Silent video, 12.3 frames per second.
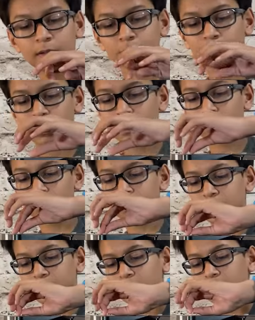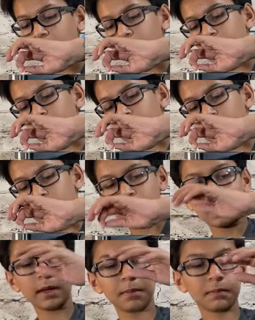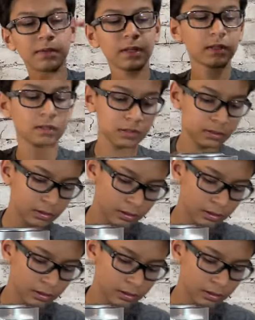So now let's untape this